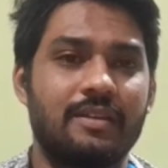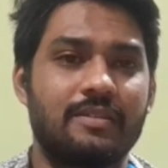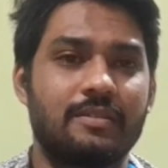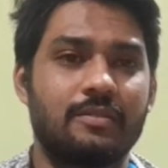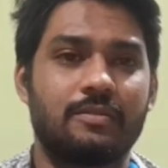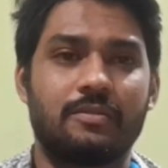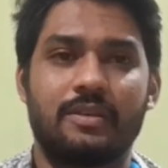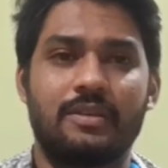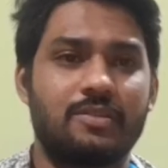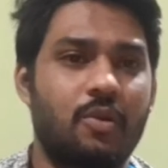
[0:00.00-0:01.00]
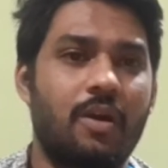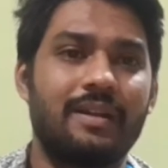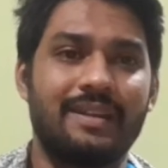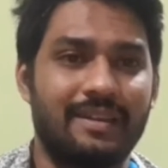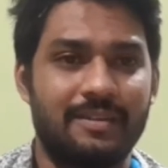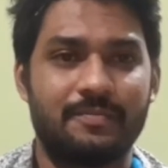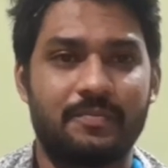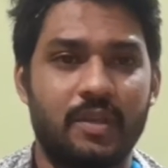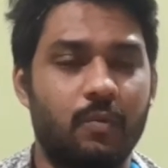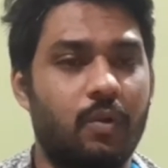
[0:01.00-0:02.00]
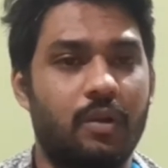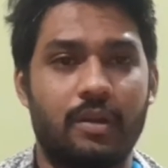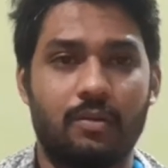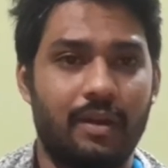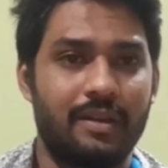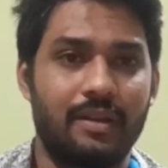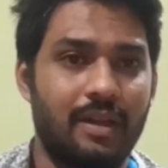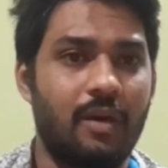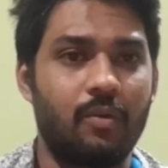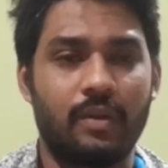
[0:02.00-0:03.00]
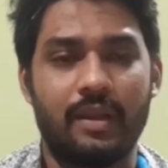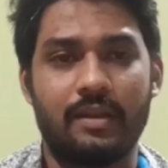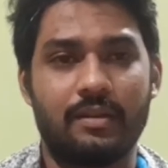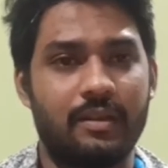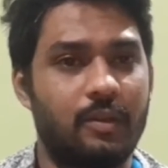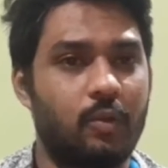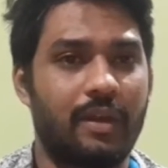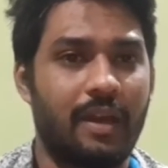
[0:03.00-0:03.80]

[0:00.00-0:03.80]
So he saw a deer. He wanted to hunt it down and he took an